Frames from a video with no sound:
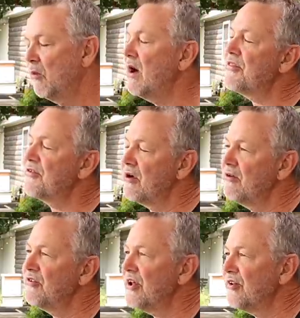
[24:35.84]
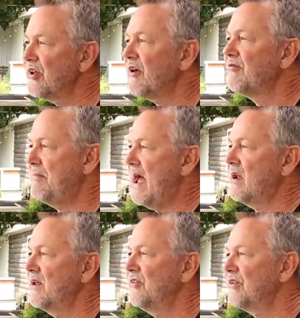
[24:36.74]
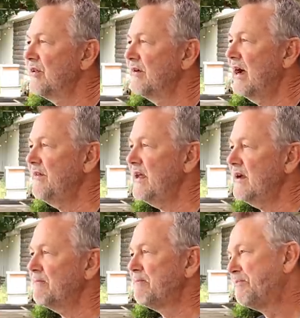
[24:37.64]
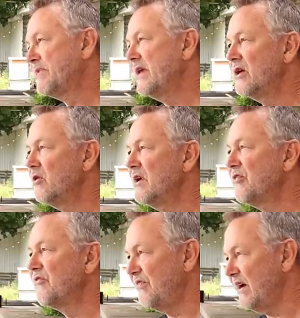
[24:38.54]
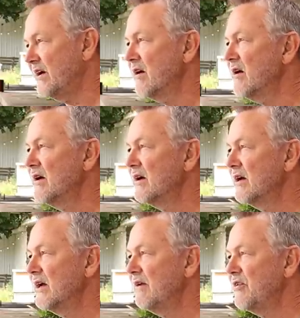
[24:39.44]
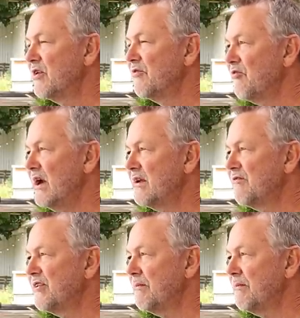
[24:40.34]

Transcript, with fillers: What throws us off balance, I think, you know, is fear. If you're afraid of